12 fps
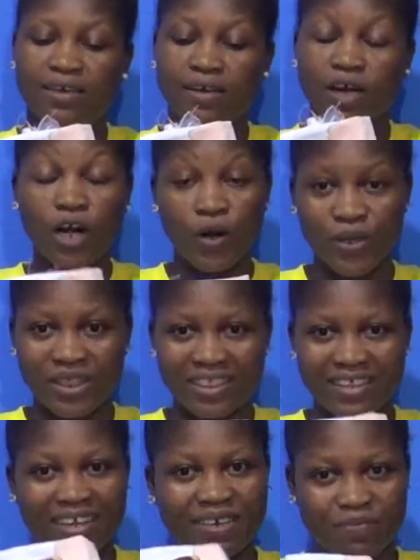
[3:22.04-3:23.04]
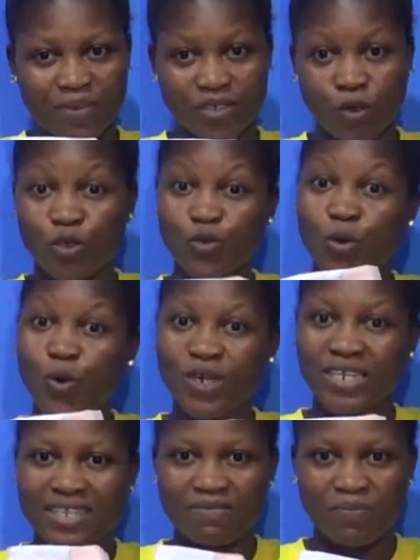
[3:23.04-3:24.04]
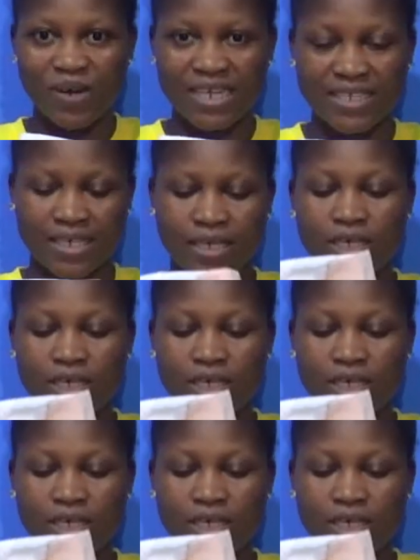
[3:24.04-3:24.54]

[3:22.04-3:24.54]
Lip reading: cloth in place, or to hold it in place.